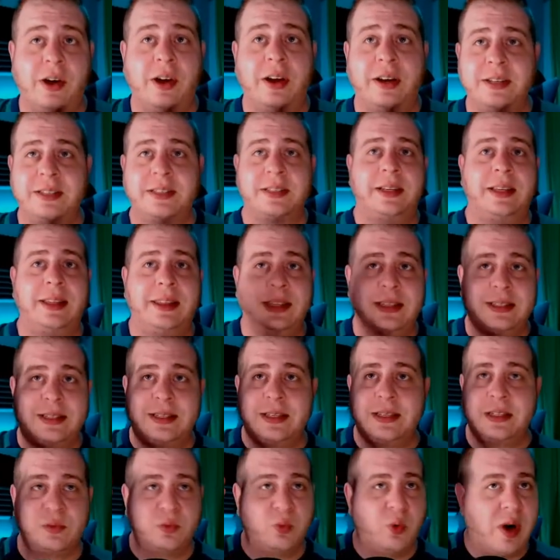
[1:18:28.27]
Honestly,
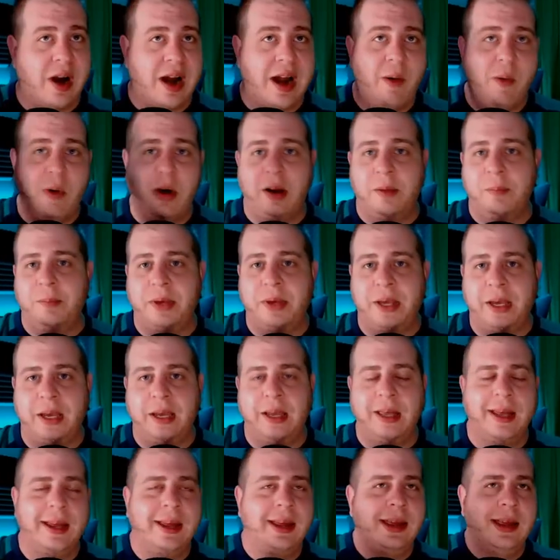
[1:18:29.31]
this is where I want to
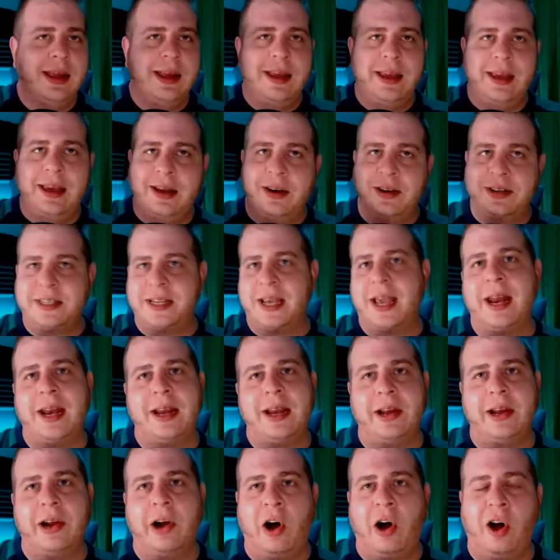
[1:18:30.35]
be,
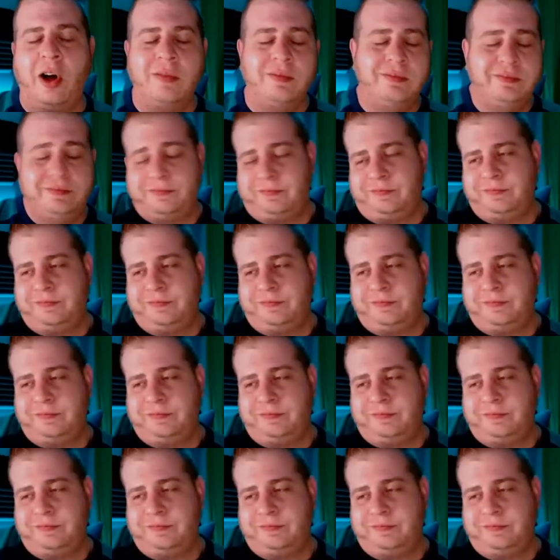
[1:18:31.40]
entertaining y'all.